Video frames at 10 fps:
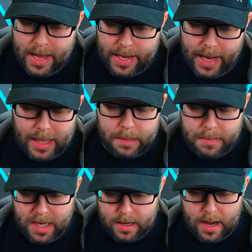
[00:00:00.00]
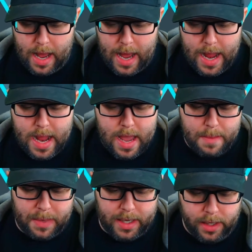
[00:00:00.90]
And I'll admit, I
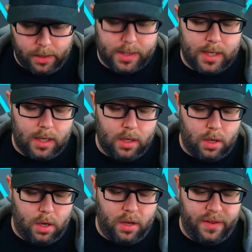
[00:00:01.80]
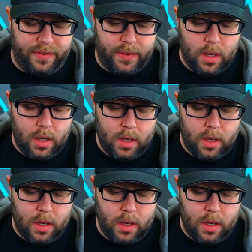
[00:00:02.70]
am guilty of